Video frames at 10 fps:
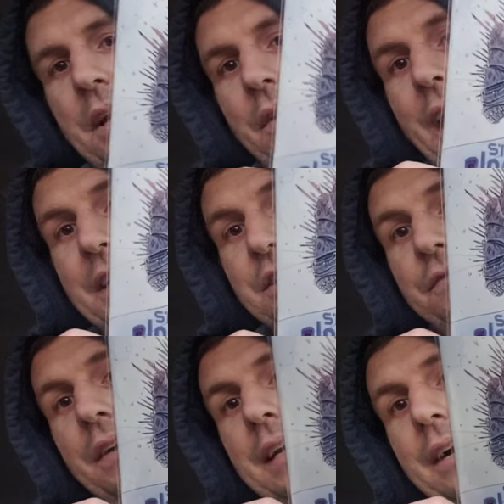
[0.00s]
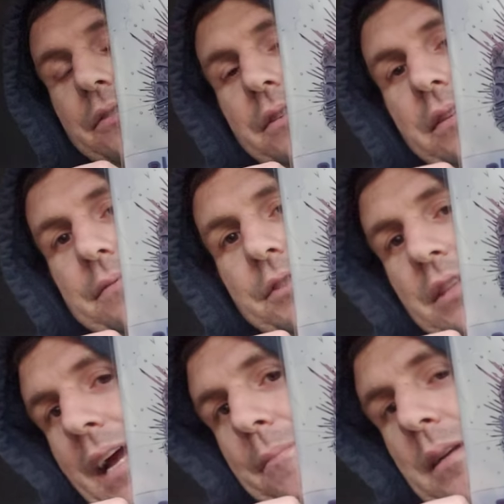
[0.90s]
Now, I just found out,
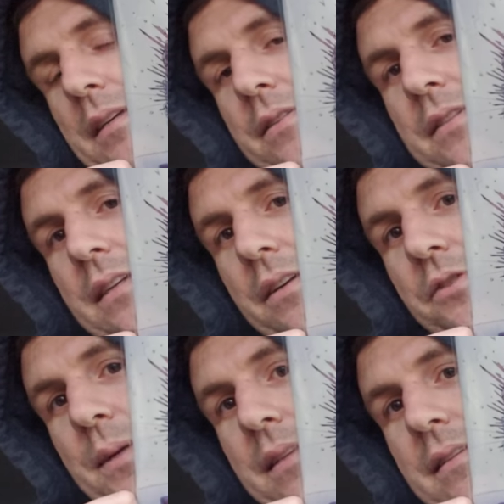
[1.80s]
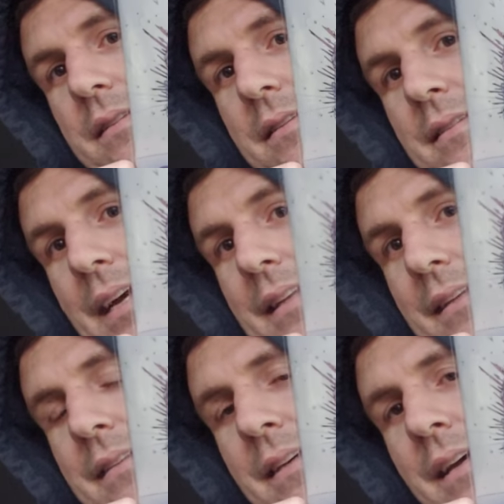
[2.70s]
just happening to see on a tweet, that this is
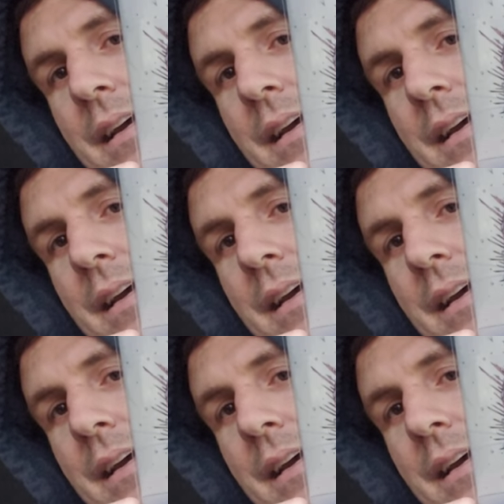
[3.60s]
silent,